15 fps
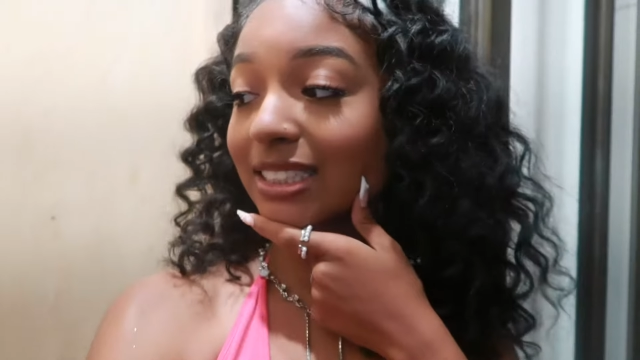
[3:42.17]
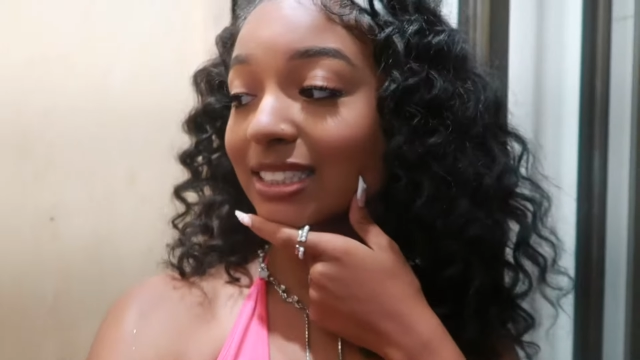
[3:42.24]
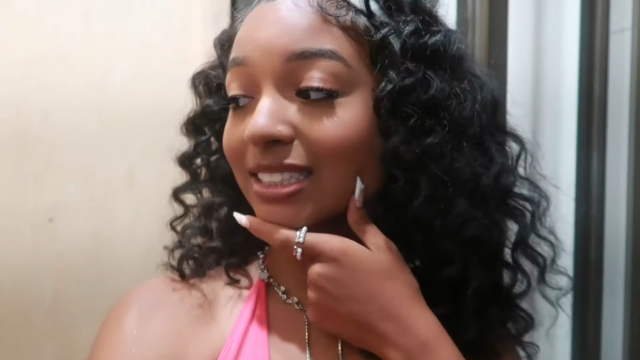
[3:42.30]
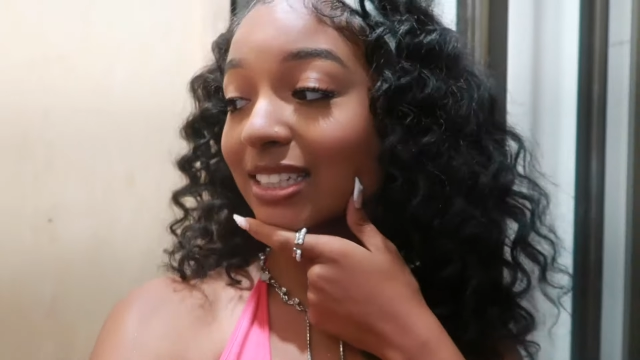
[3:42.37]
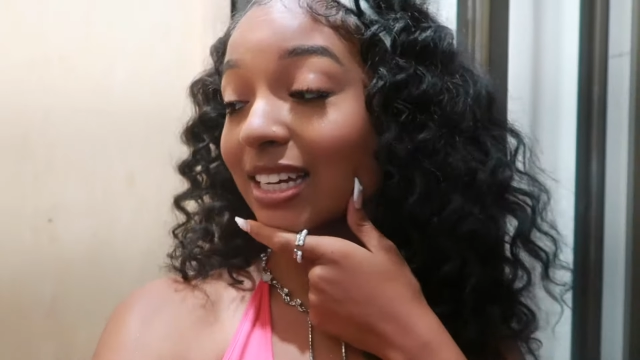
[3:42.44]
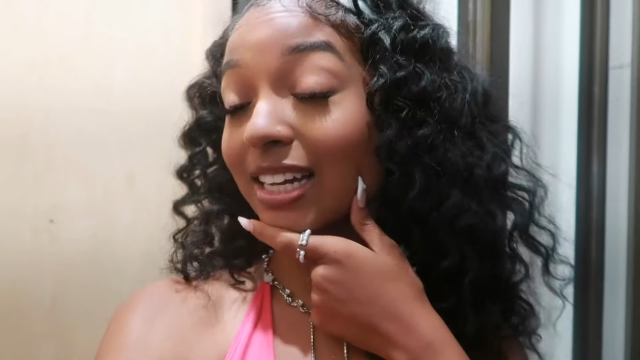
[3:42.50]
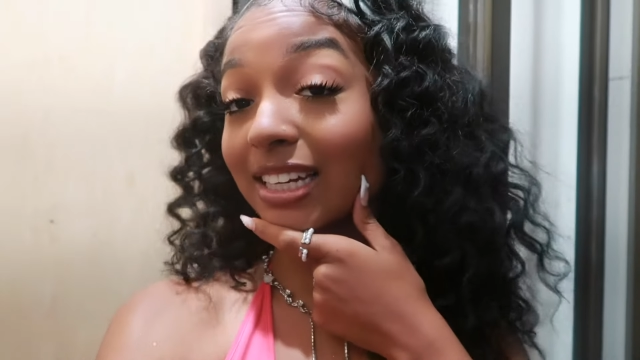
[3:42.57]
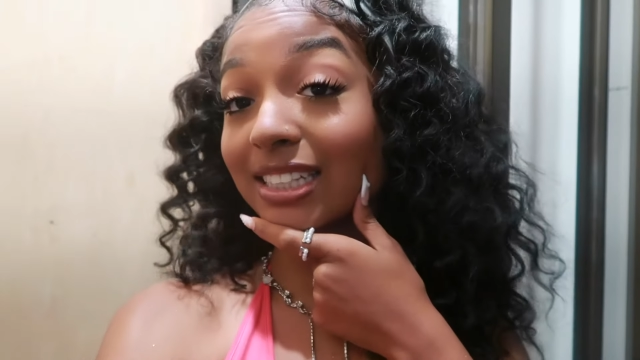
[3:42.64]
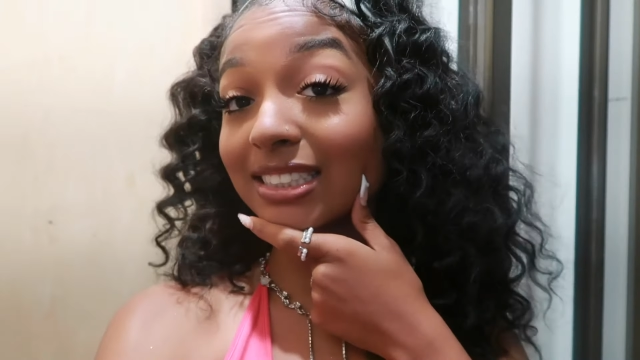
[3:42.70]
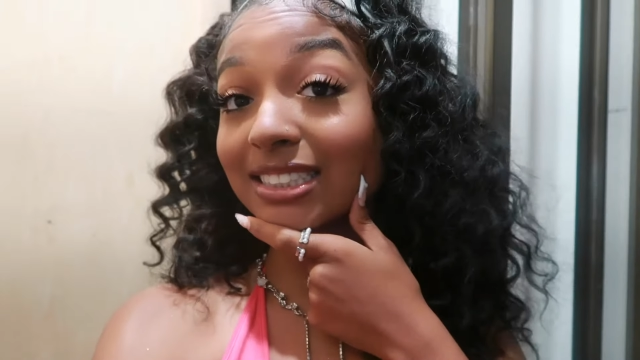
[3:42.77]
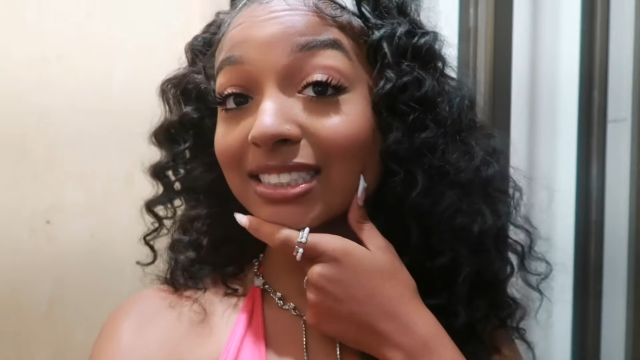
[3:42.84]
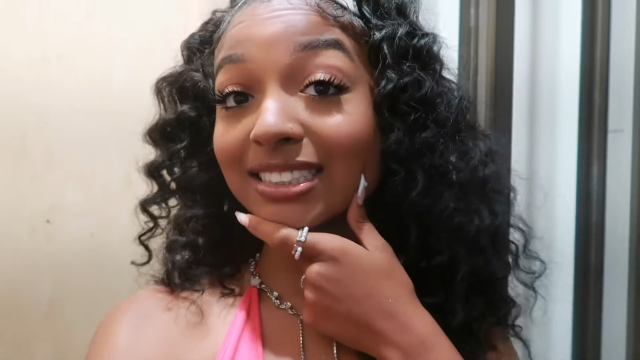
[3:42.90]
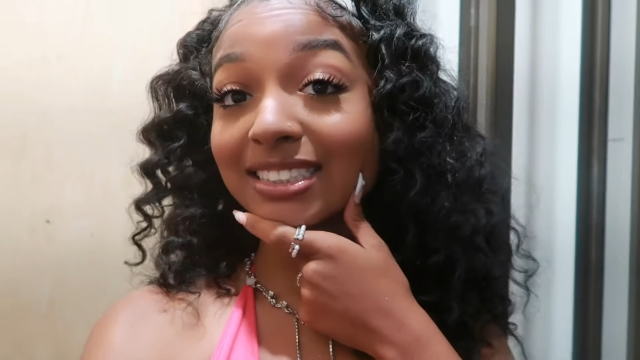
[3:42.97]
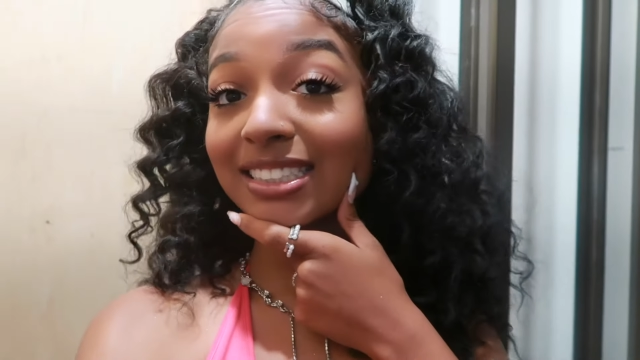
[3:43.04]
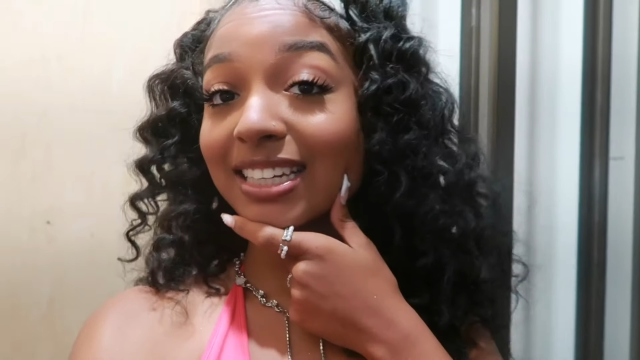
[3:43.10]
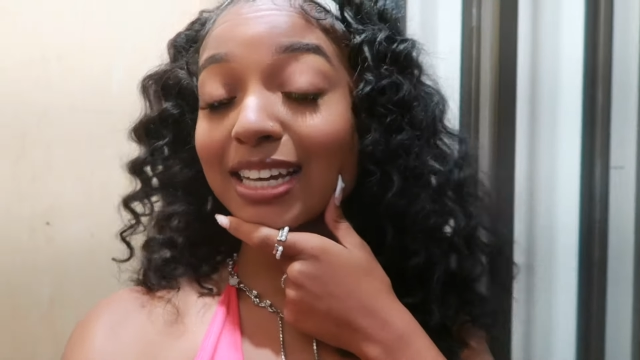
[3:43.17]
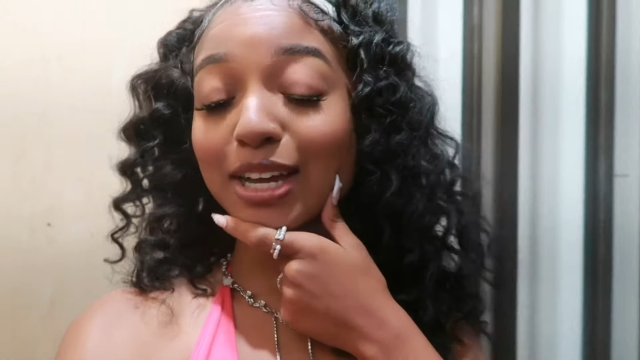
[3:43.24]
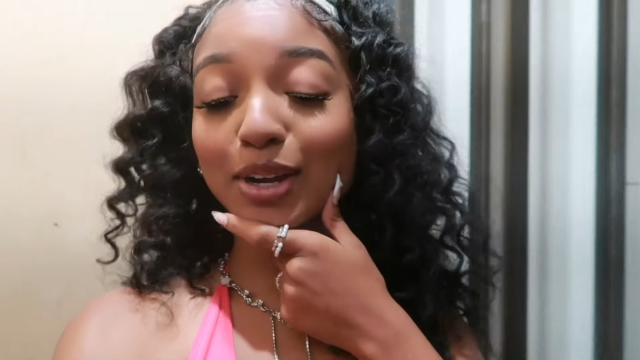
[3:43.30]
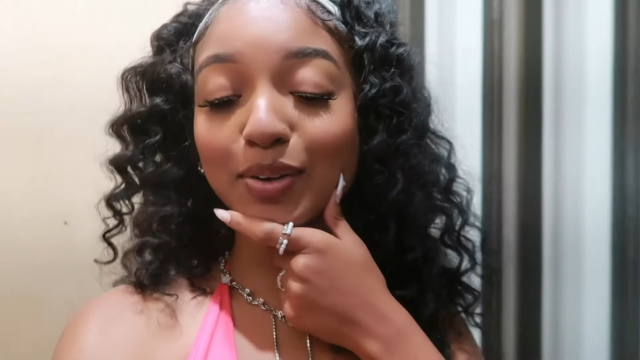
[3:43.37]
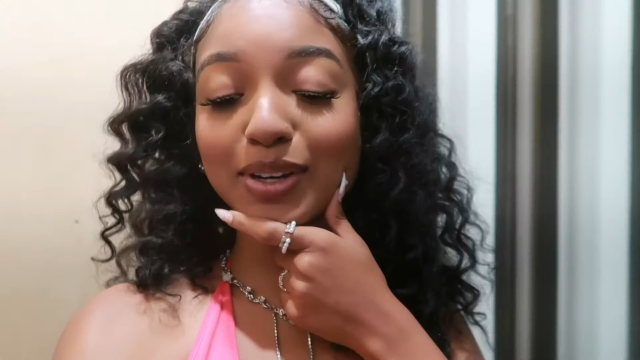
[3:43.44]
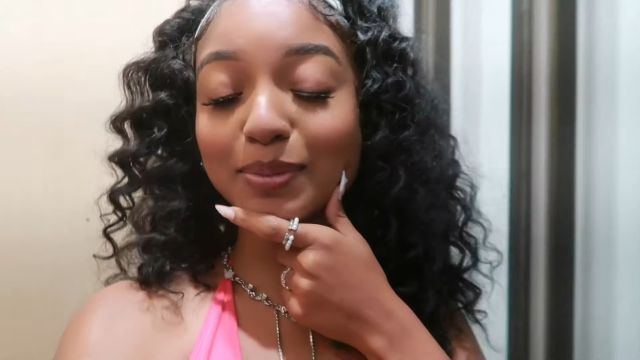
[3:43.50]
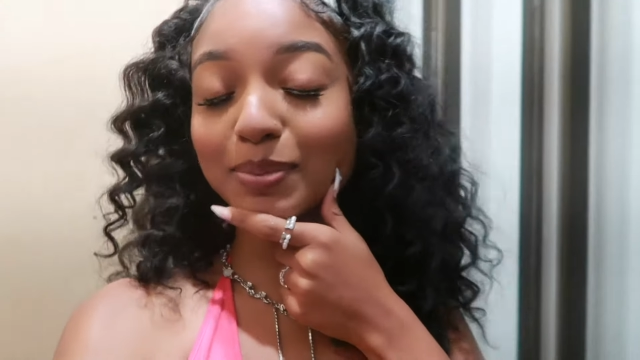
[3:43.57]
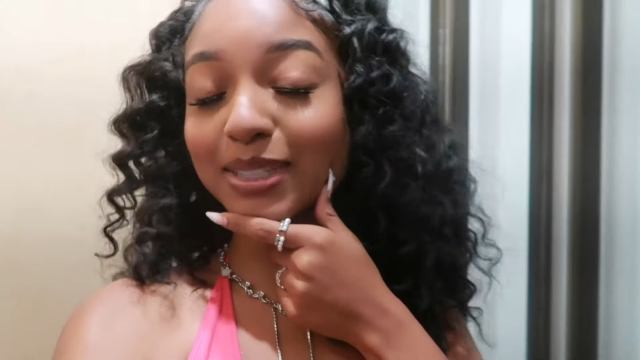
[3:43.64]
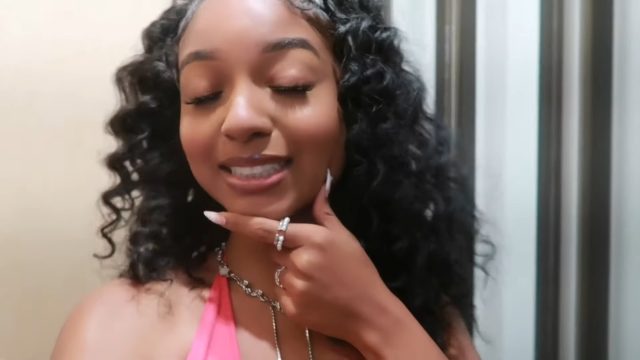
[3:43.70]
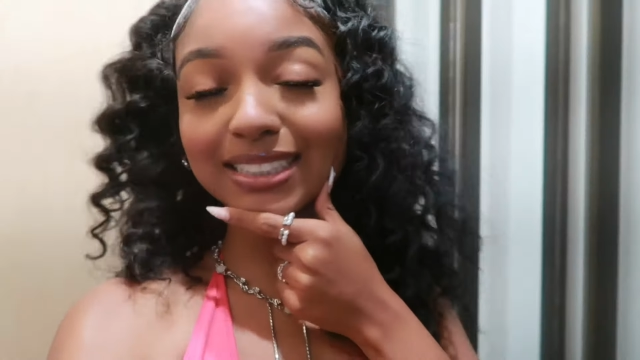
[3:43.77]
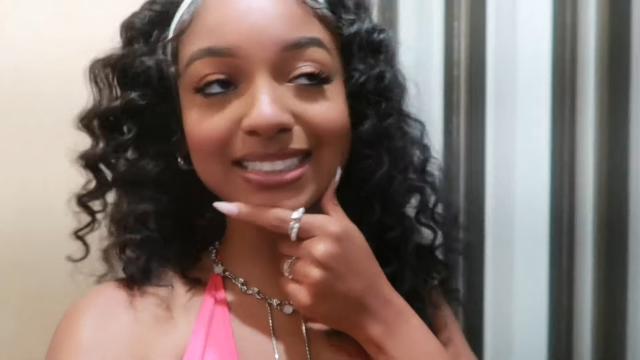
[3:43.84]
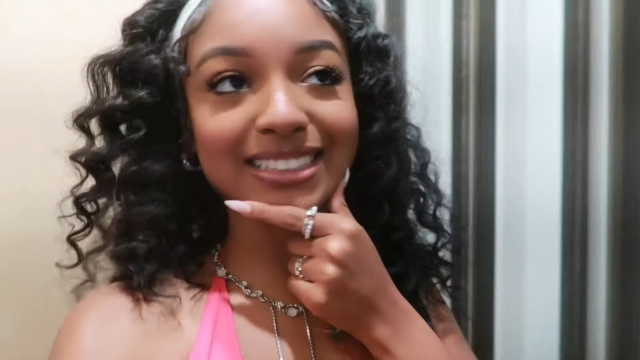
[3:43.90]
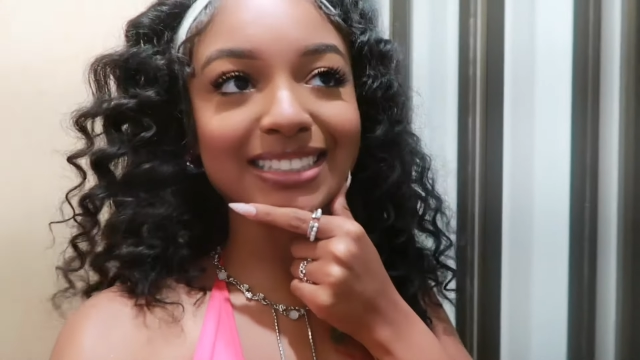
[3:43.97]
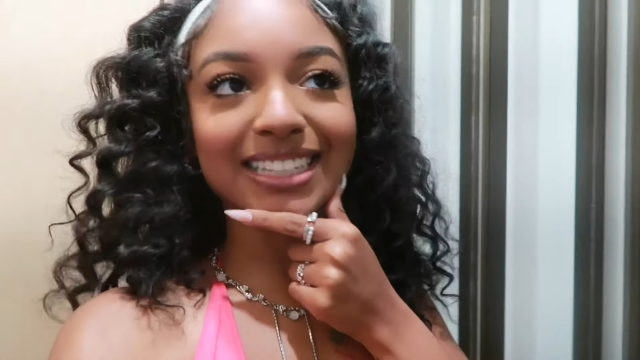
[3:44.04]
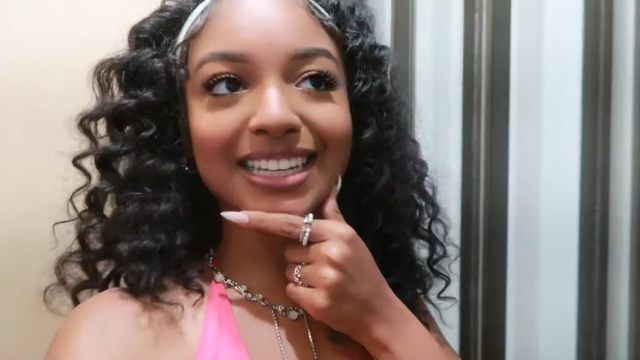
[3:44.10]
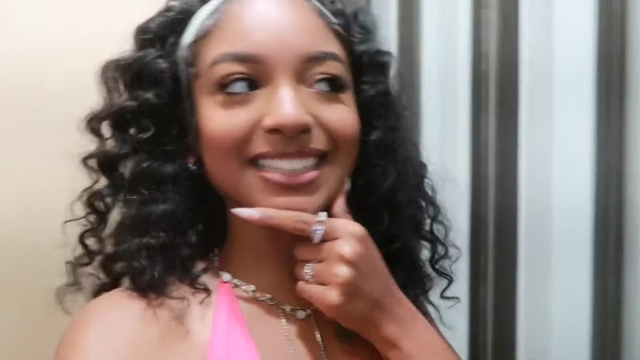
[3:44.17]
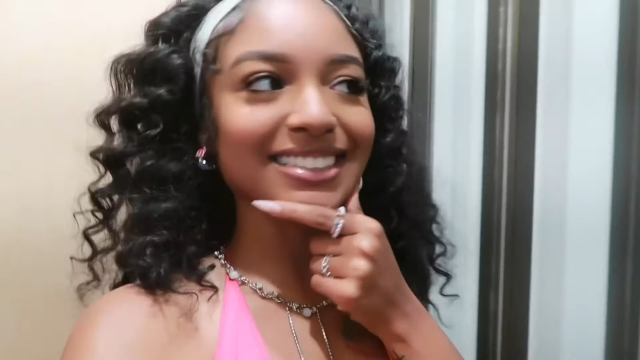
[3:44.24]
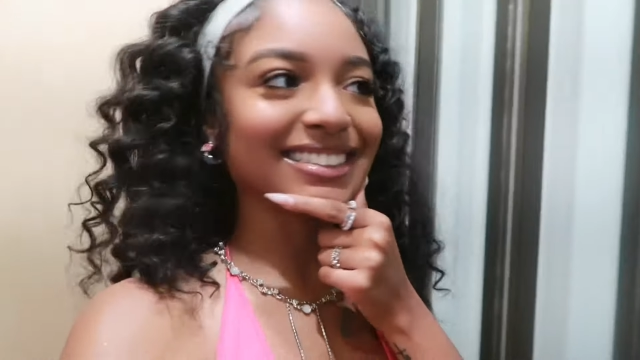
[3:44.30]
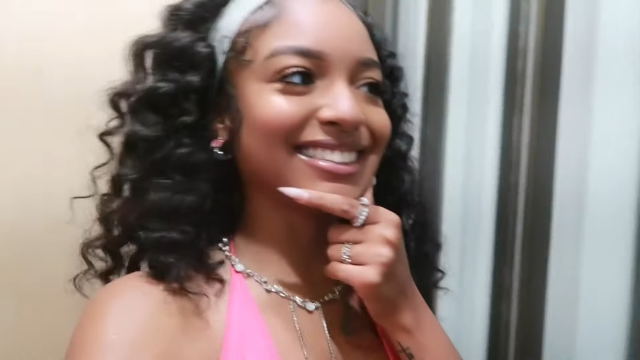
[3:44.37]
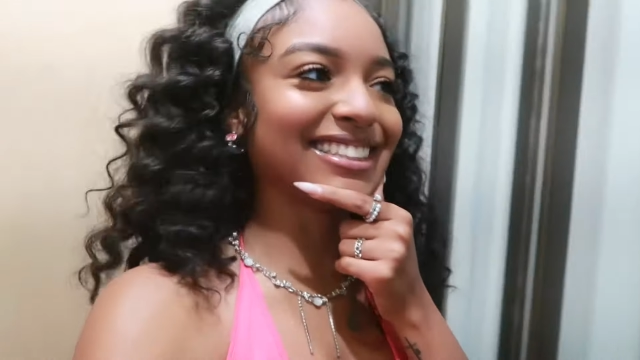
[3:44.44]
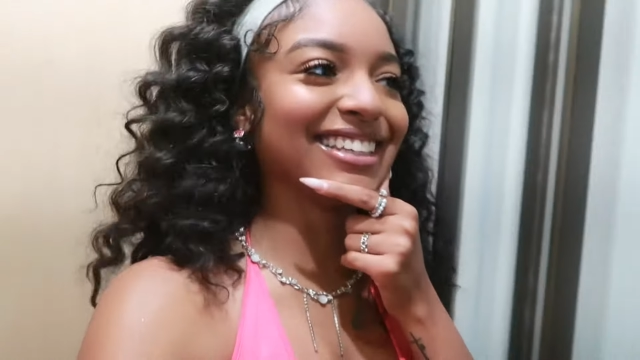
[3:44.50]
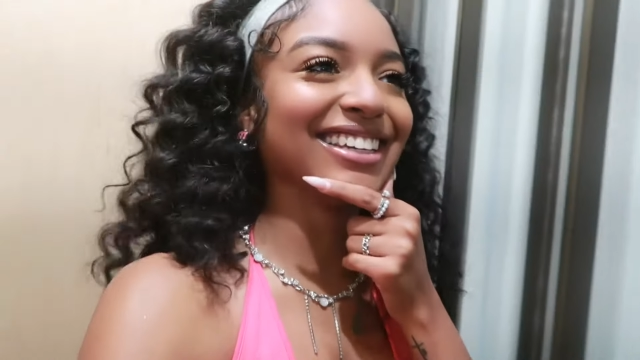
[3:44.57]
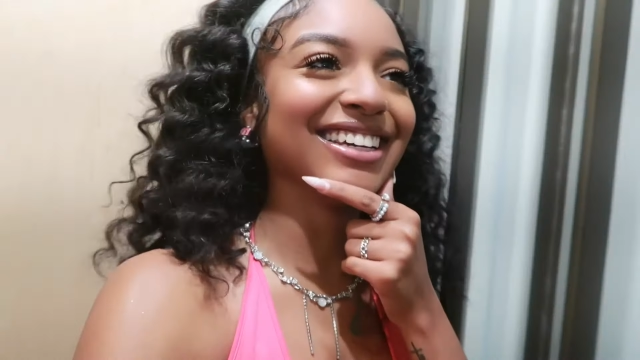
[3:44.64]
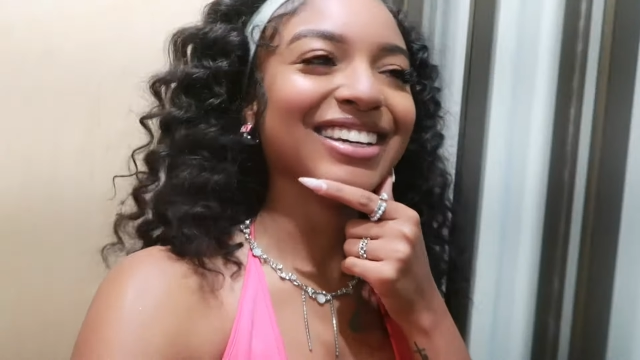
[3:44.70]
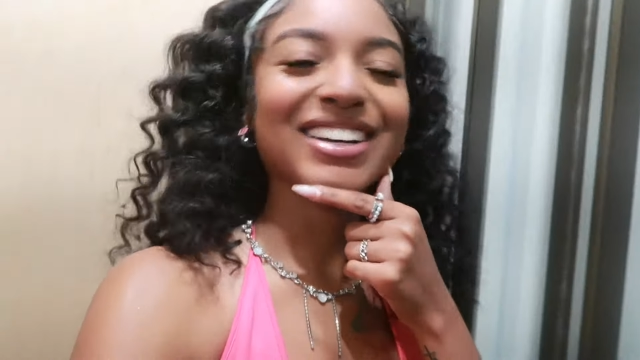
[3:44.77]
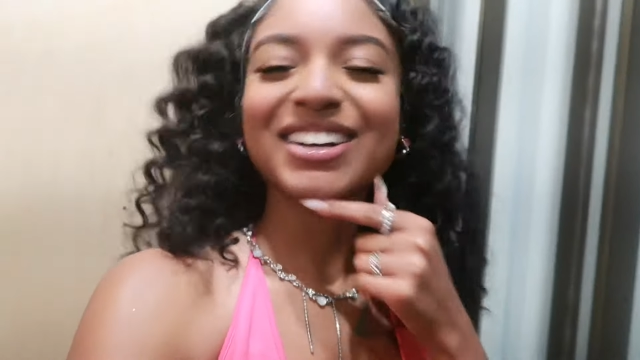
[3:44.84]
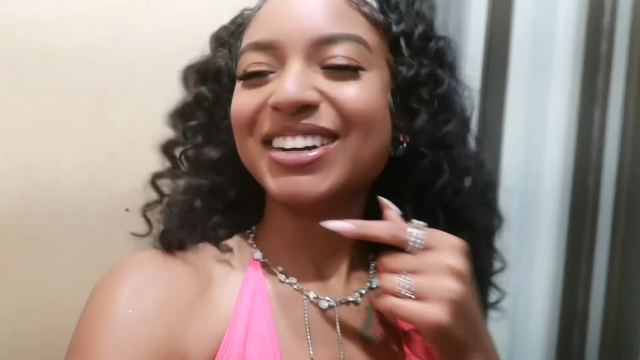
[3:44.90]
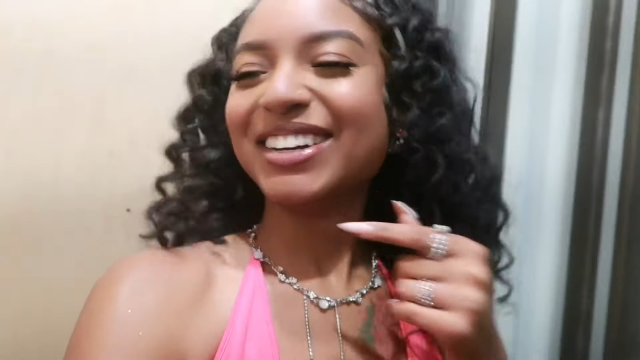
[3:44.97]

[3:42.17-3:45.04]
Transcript: I run businesses, baby. I run businesses. Like,